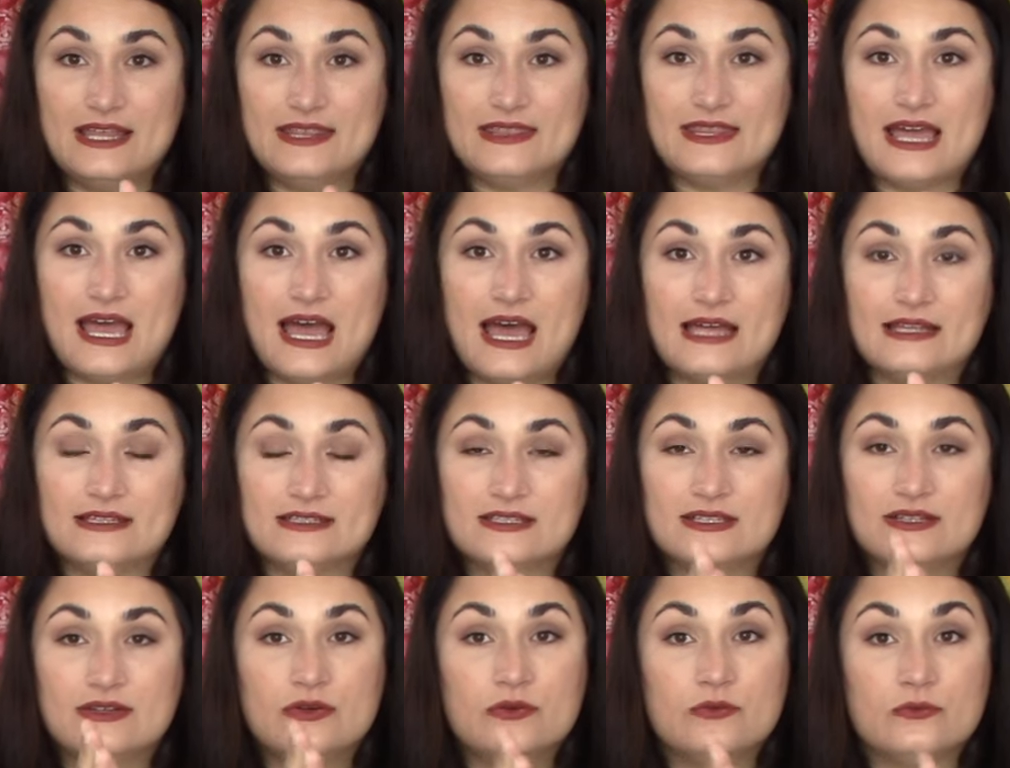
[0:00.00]
that
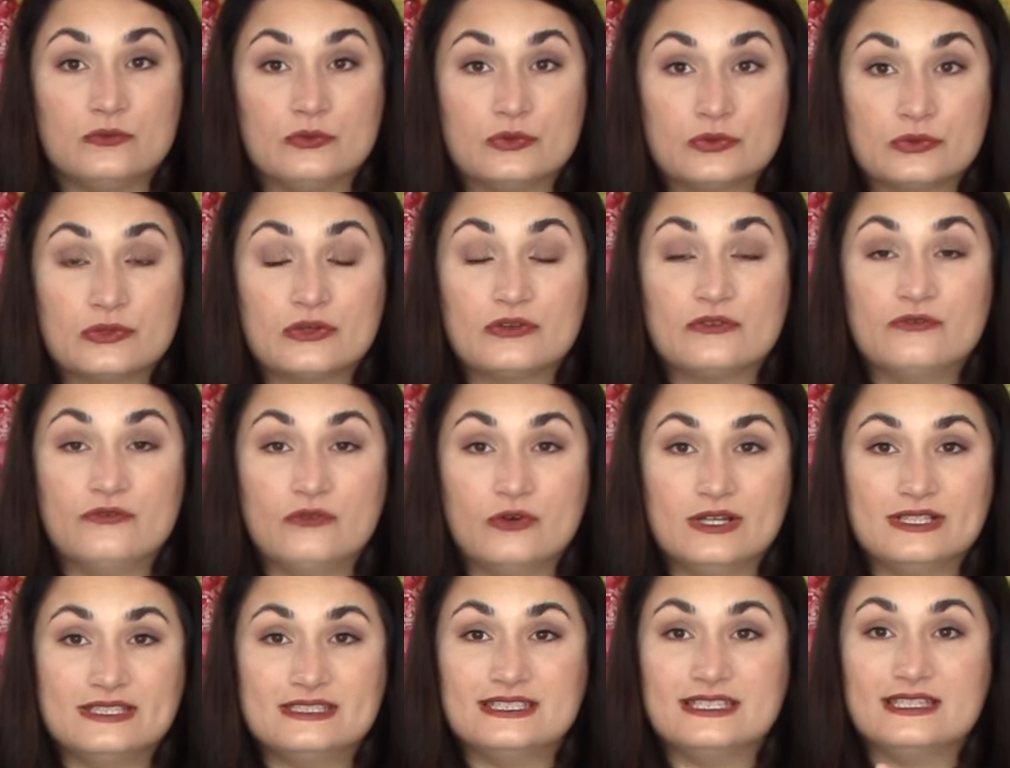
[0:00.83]
ruler
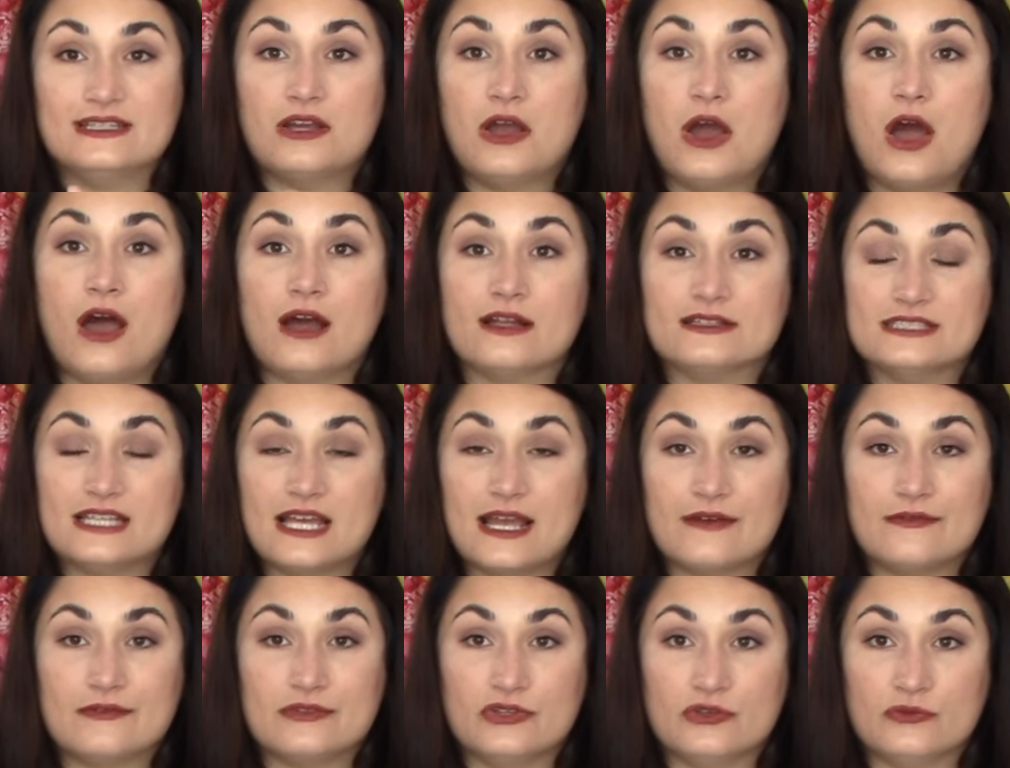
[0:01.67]
foot in
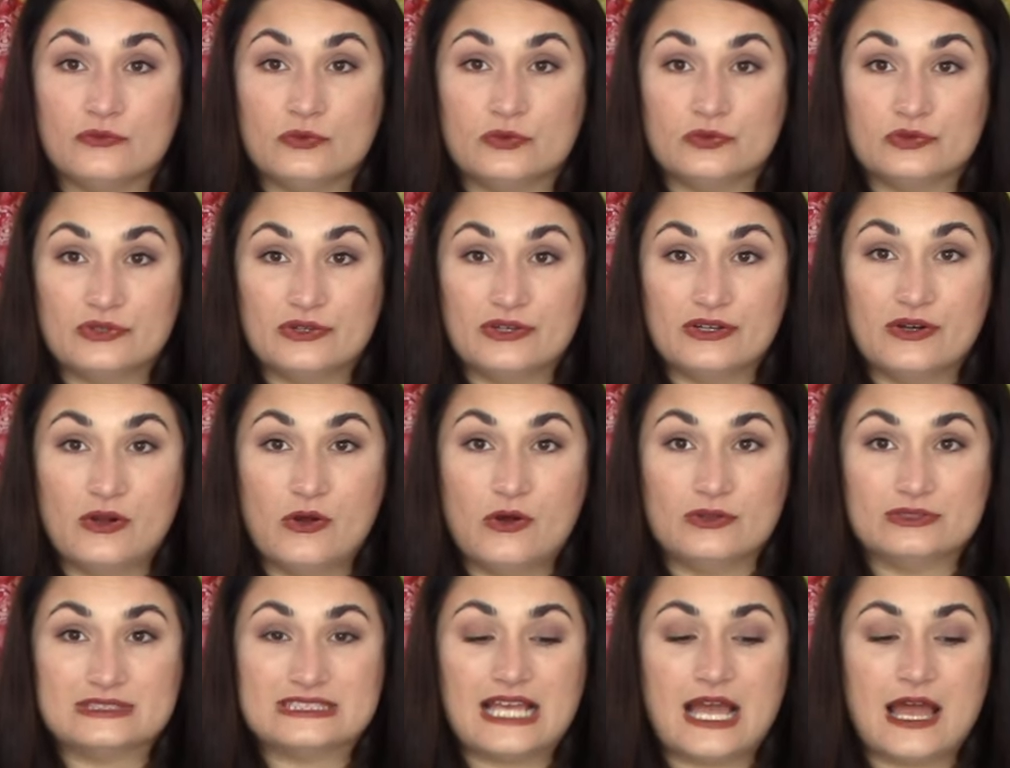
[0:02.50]
contact with your ruler at
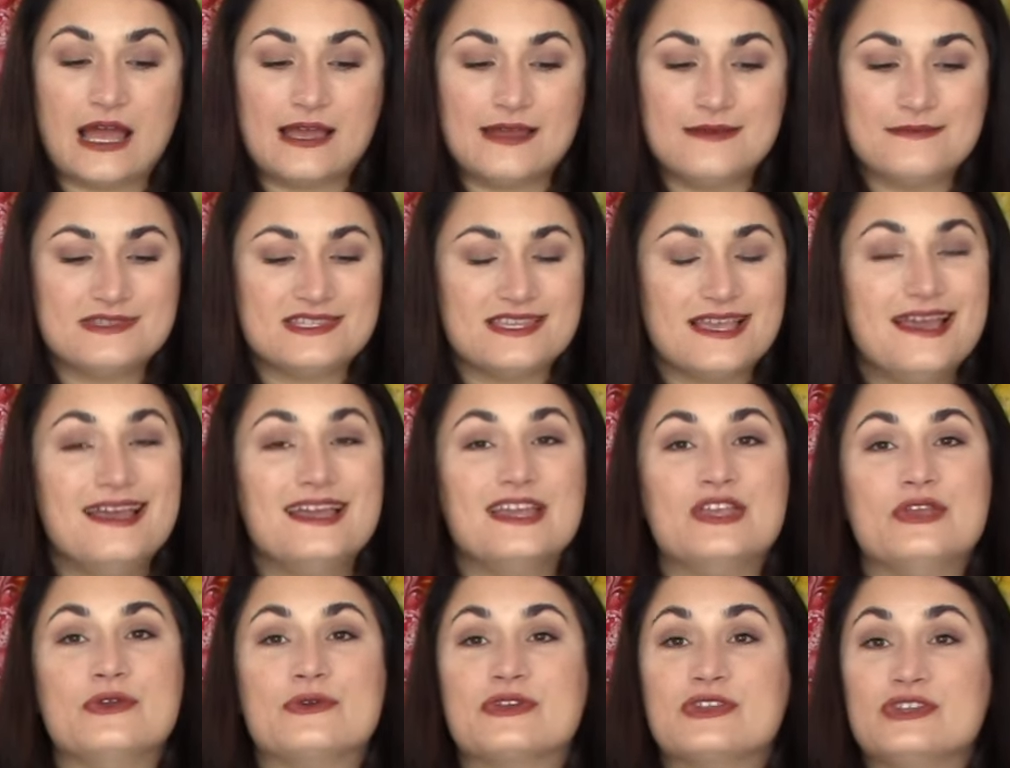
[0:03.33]
all times,
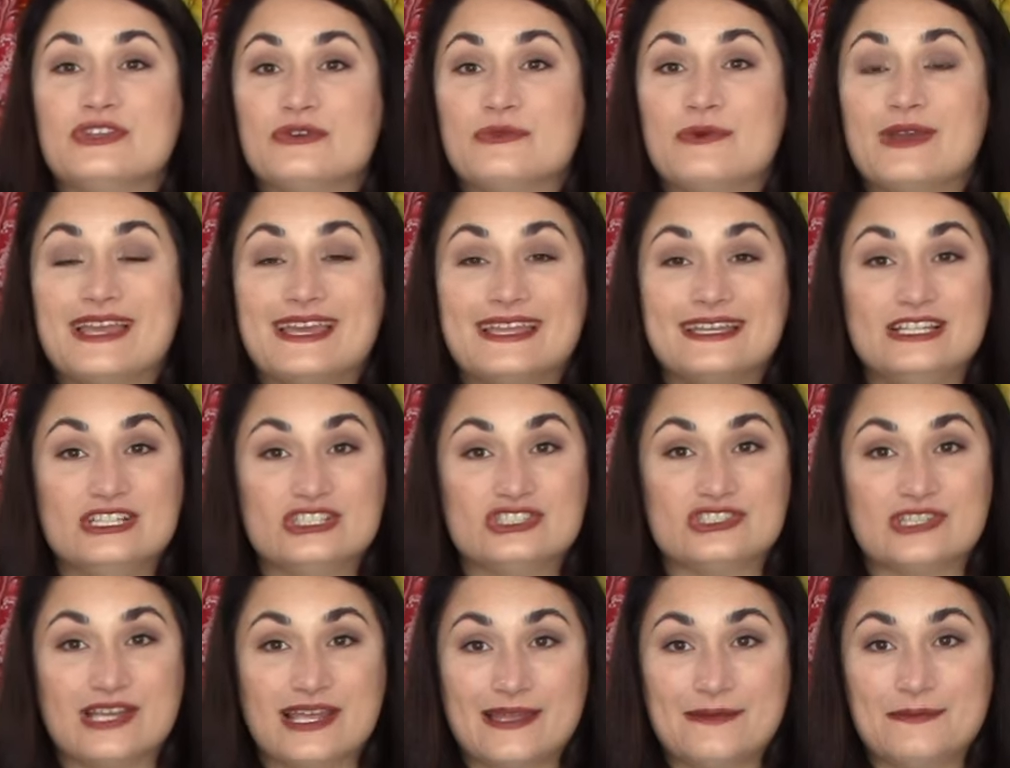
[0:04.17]
you can do any
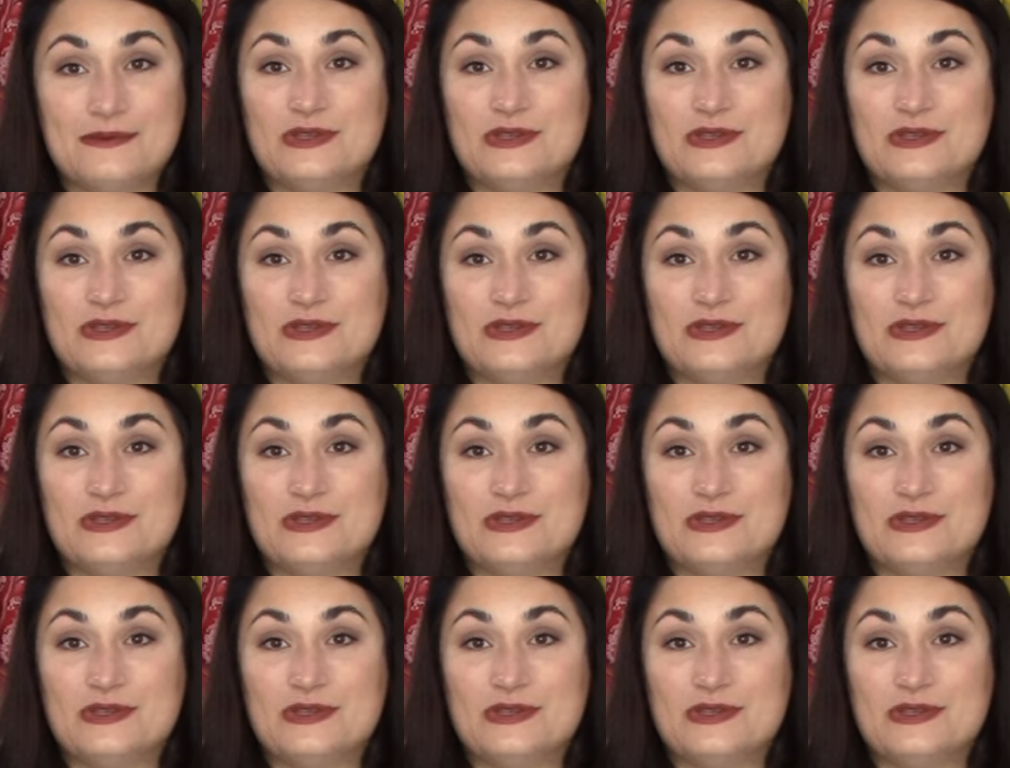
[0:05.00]
shape